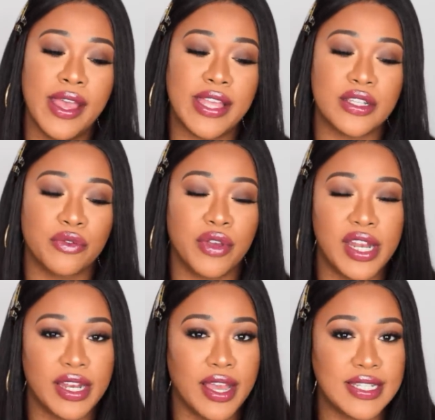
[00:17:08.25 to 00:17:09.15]
It's a
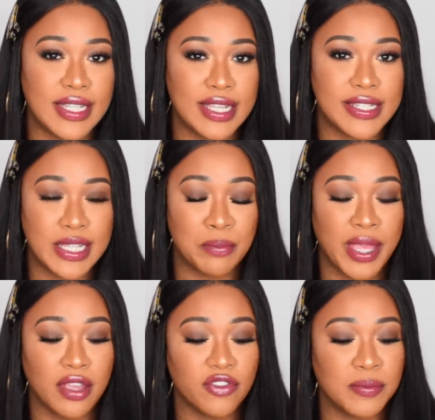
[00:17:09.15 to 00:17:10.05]
really nice, easy
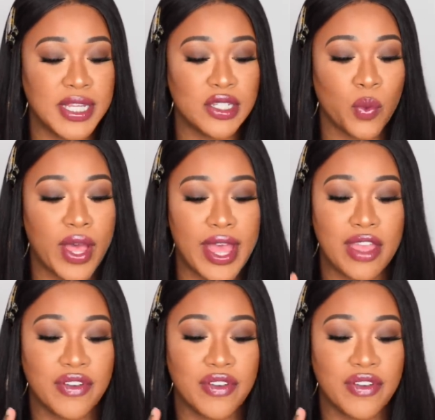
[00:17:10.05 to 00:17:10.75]
pink for me to wear.